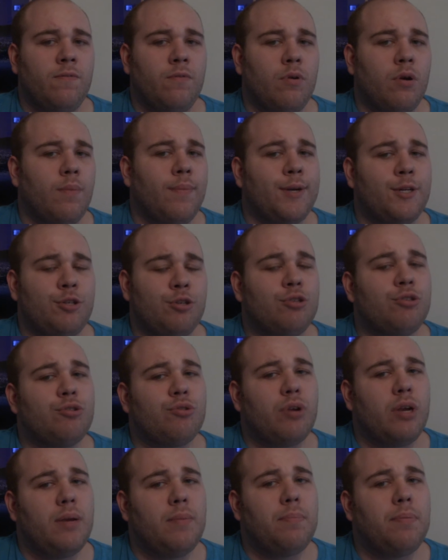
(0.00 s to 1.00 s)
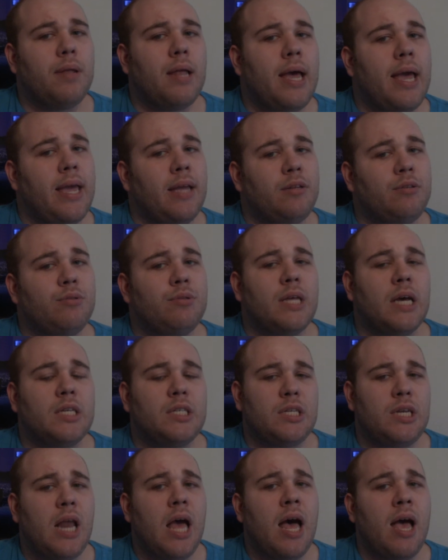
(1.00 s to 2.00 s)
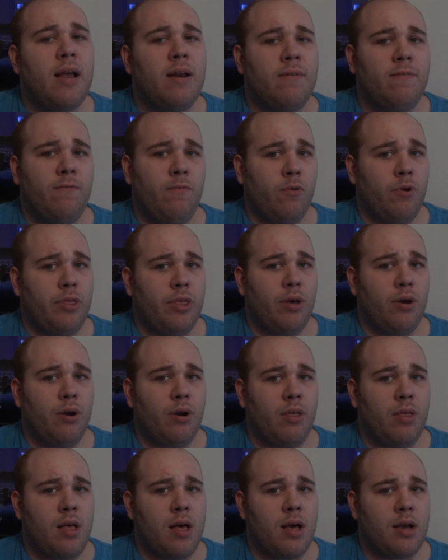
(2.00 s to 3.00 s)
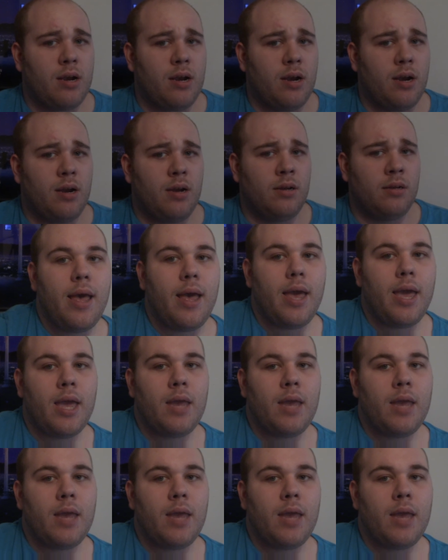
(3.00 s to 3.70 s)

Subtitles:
for Original Screenplay in 2009 for The Hurt Locker,